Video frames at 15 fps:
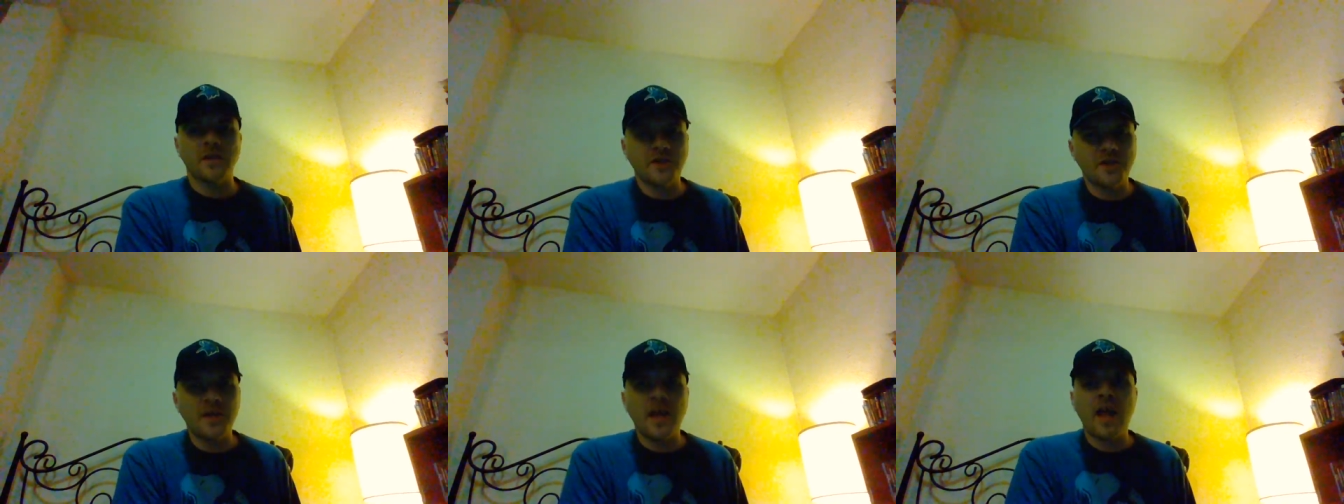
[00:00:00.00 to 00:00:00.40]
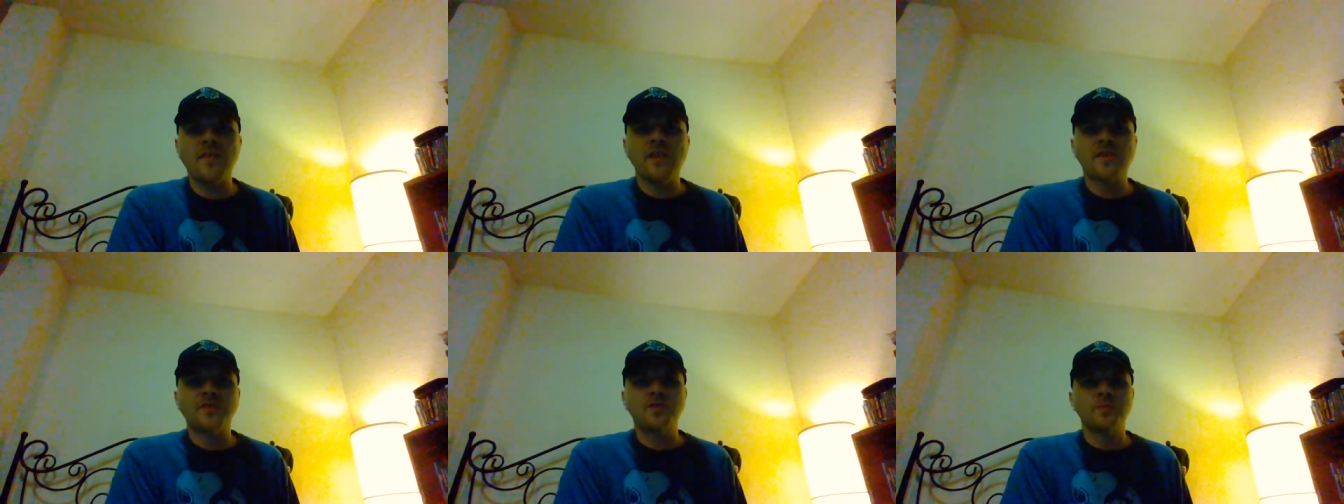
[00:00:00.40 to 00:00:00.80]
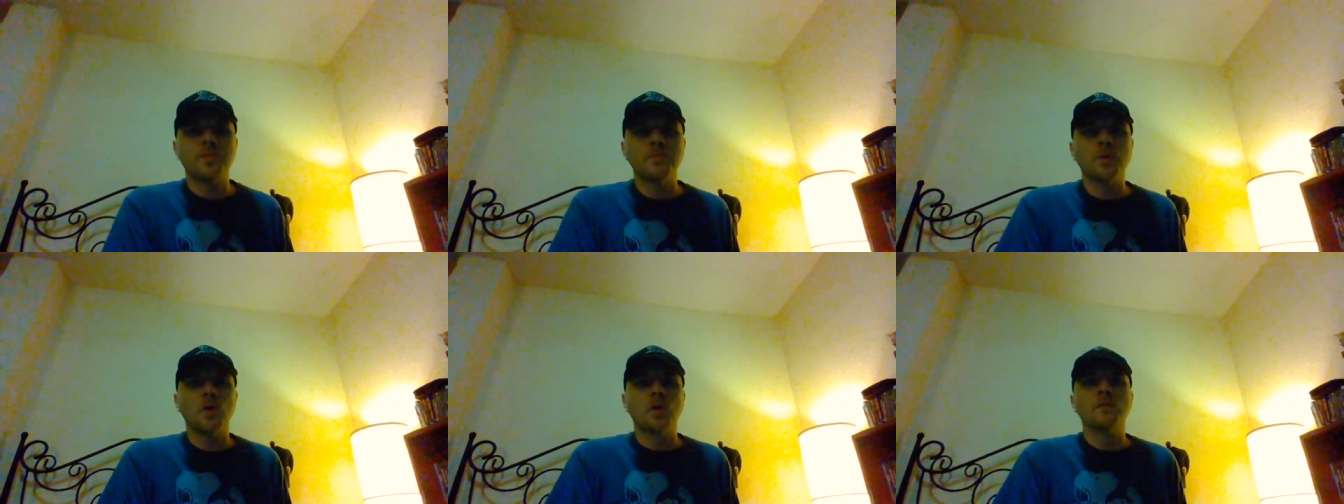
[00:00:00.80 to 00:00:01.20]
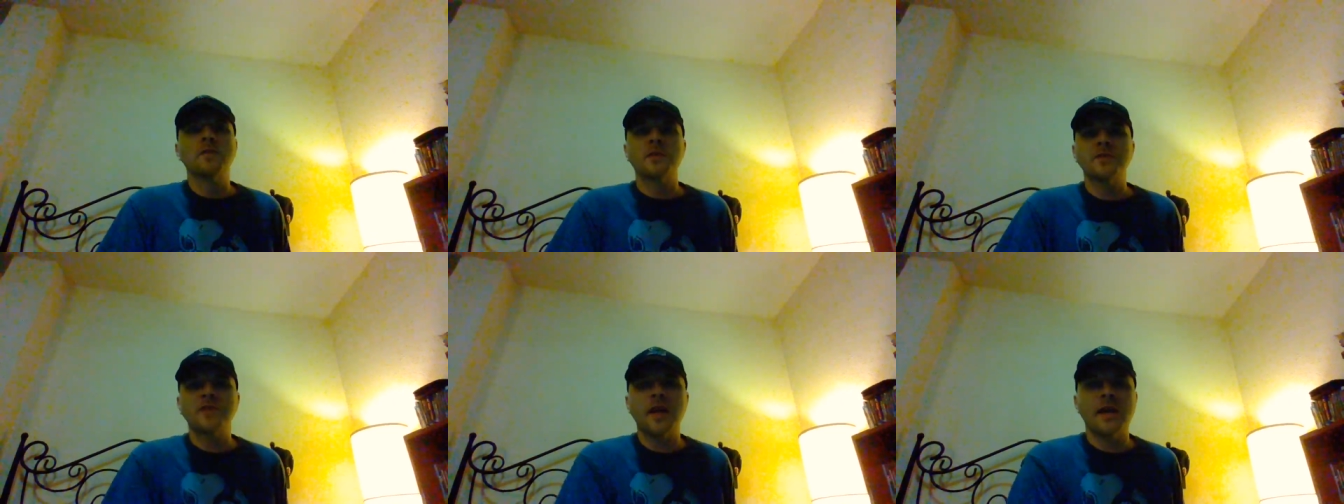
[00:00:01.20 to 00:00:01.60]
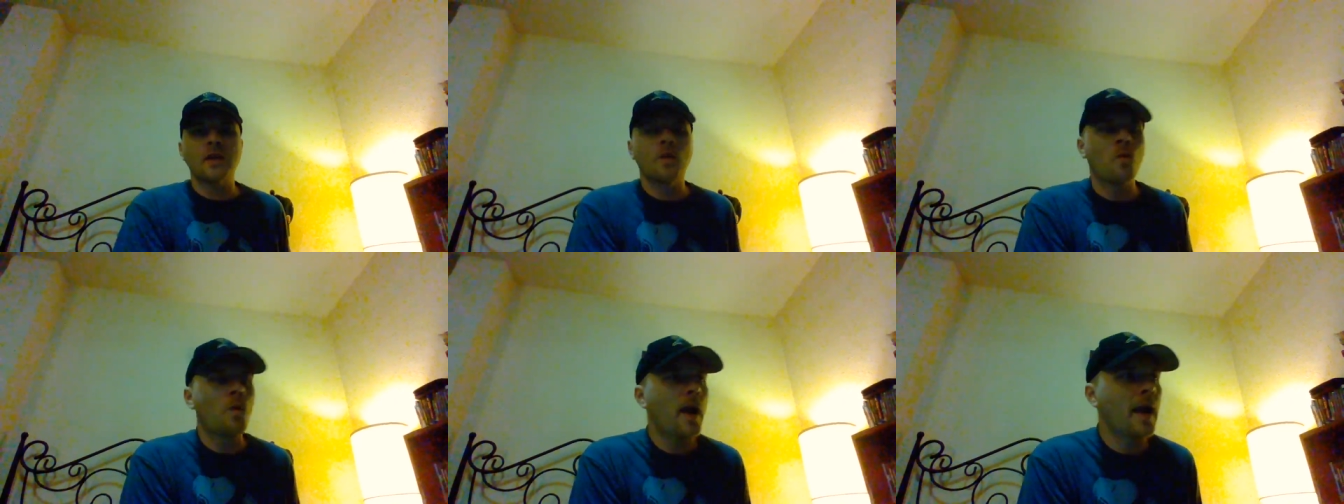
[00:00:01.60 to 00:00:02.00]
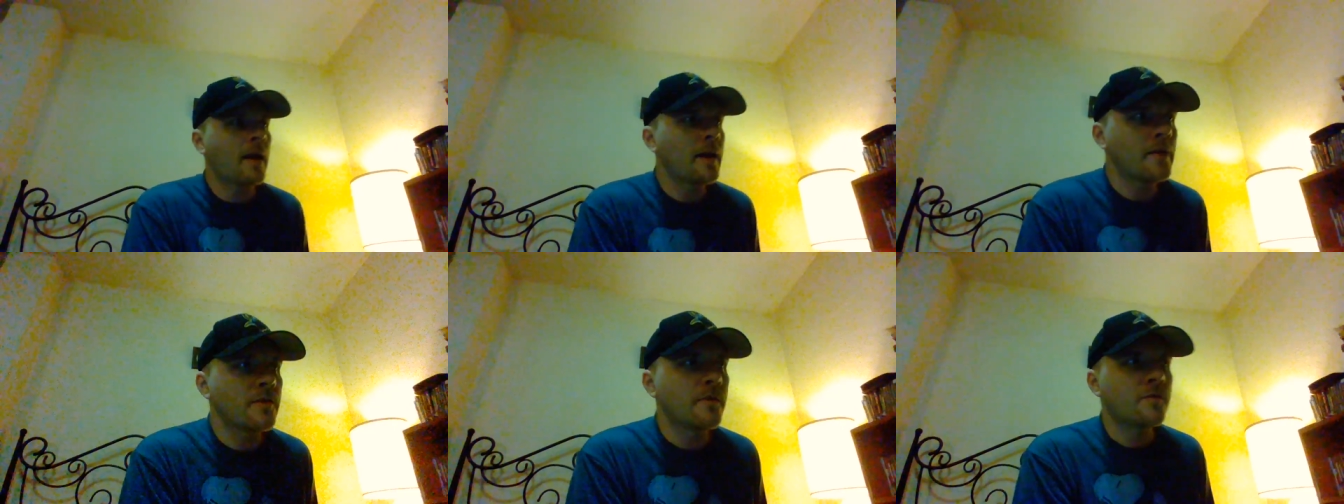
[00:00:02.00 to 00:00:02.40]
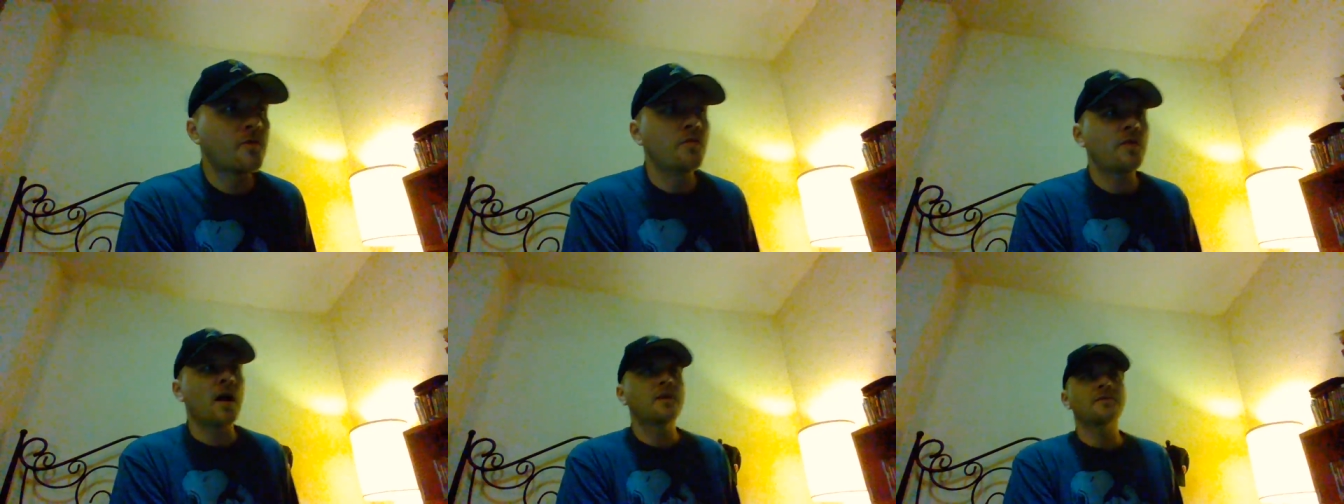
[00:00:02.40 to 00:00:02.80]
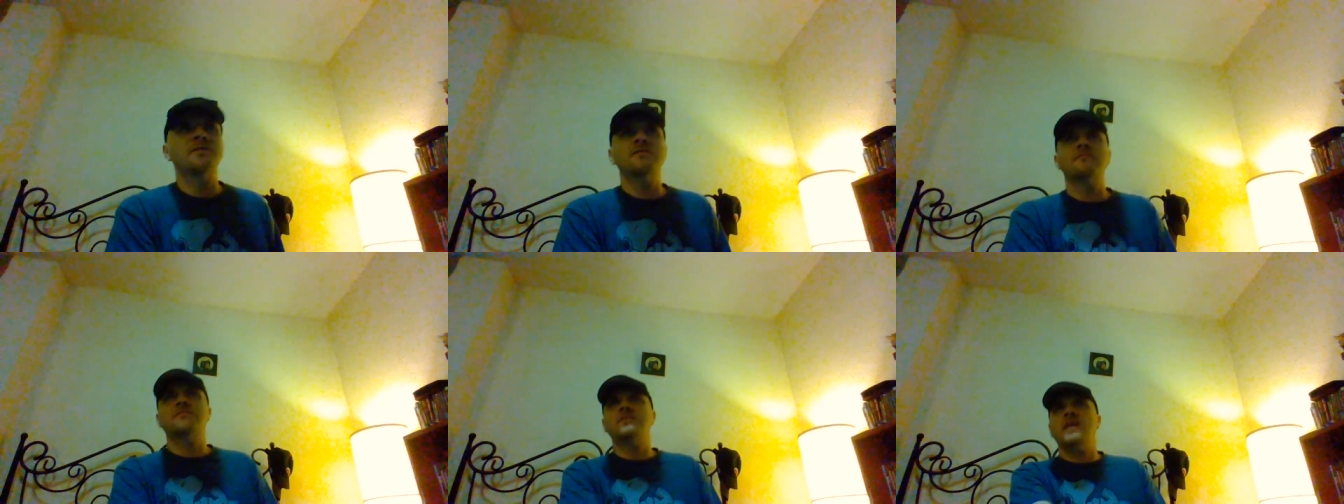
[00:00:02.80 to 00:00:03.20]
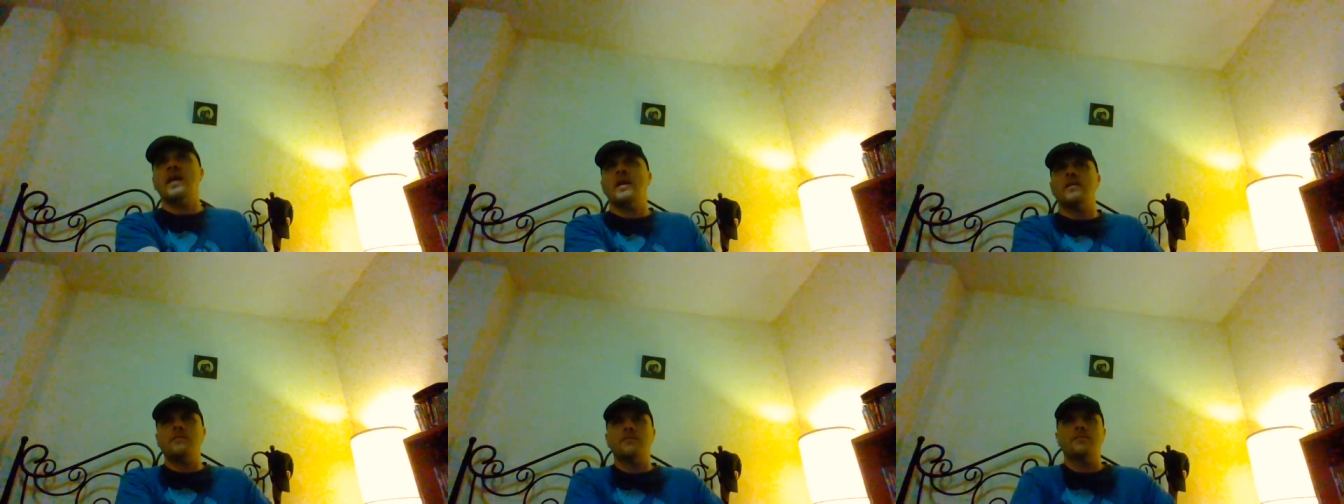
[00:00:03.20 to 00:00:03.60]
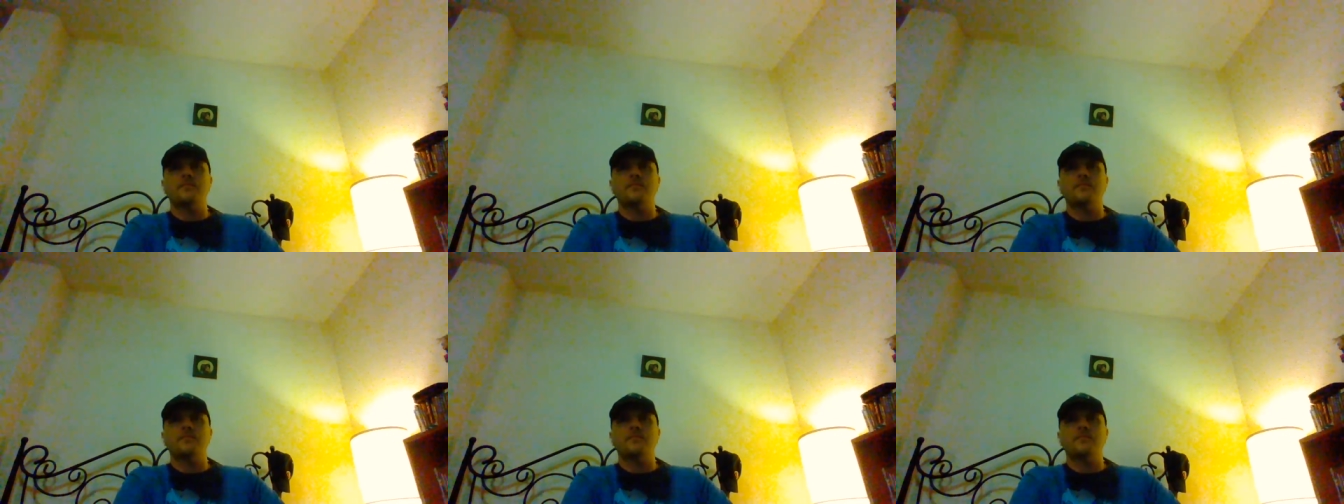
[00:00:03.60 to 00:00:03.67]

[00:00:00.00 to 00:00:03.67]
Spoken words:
They should have had that Super Bowl taken away in 2010,